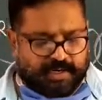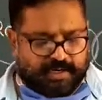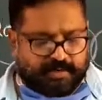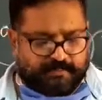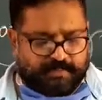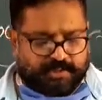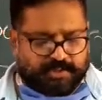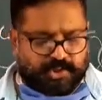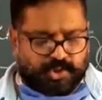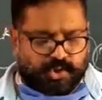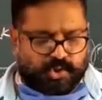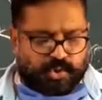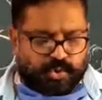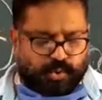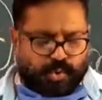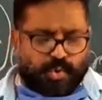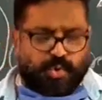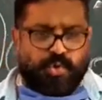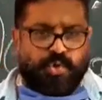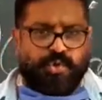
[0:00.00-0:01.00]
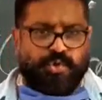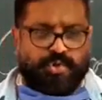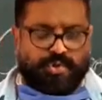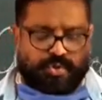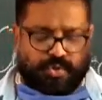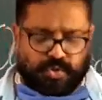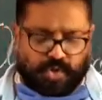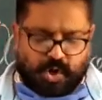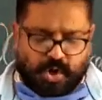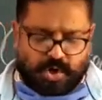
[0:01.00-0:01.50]
in which huge
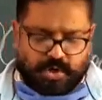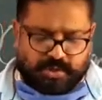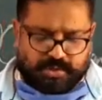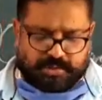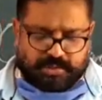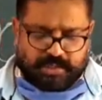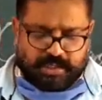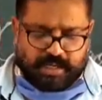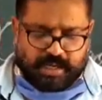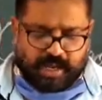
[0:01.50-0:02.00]
rocks